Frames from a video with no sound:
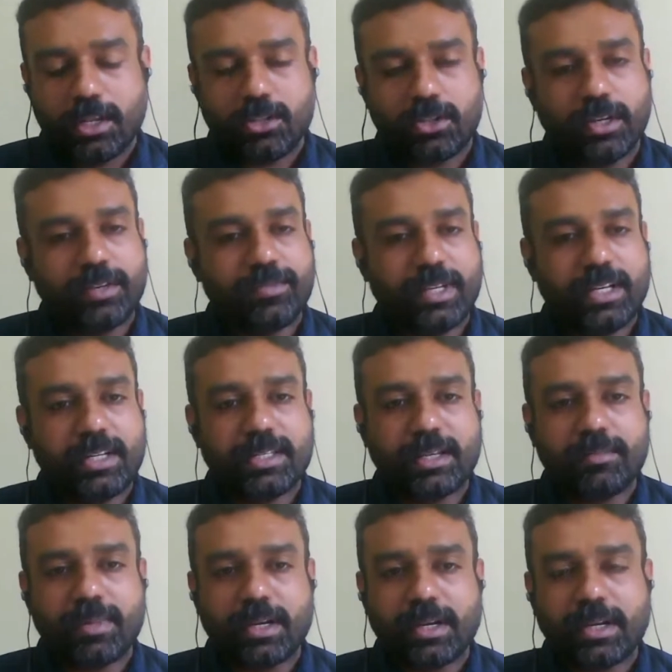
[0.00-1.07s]
So if there is
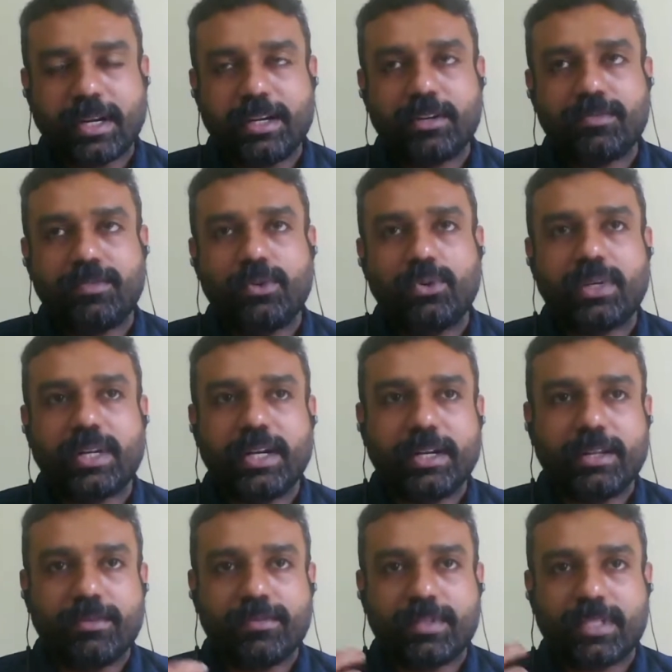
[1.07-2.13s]
some kind of
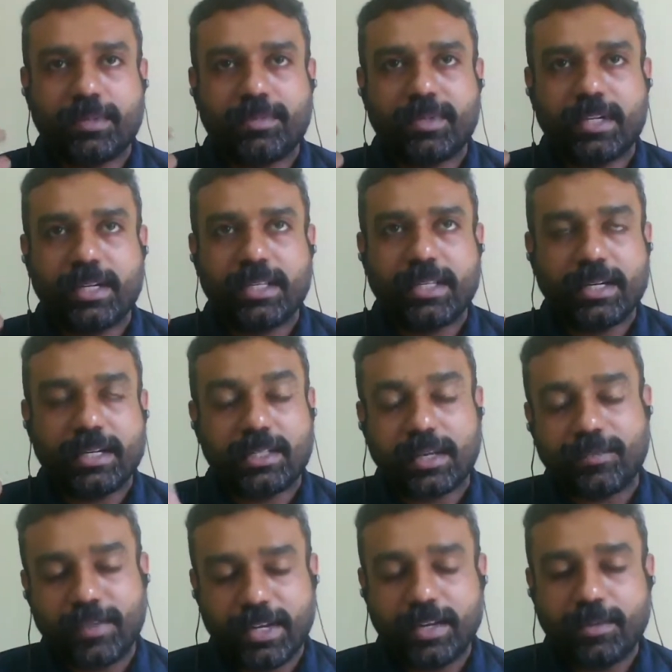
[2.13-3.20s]
lucrative subsidy that is
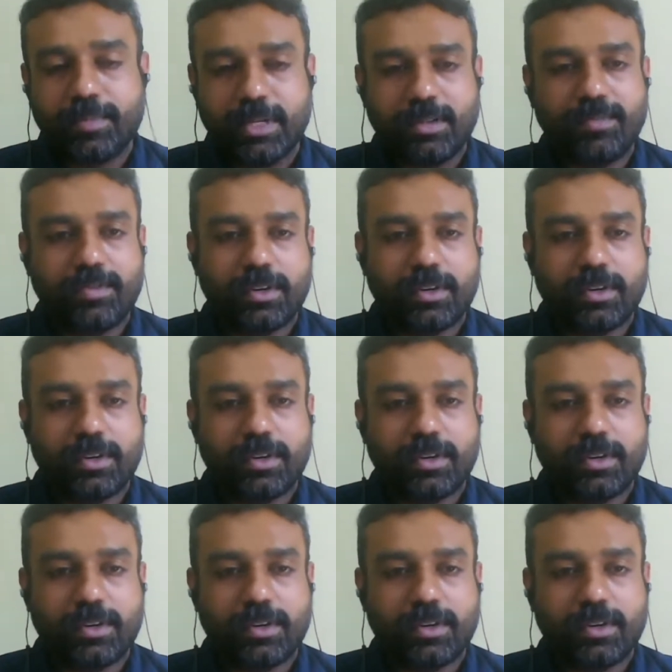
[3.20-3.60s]
available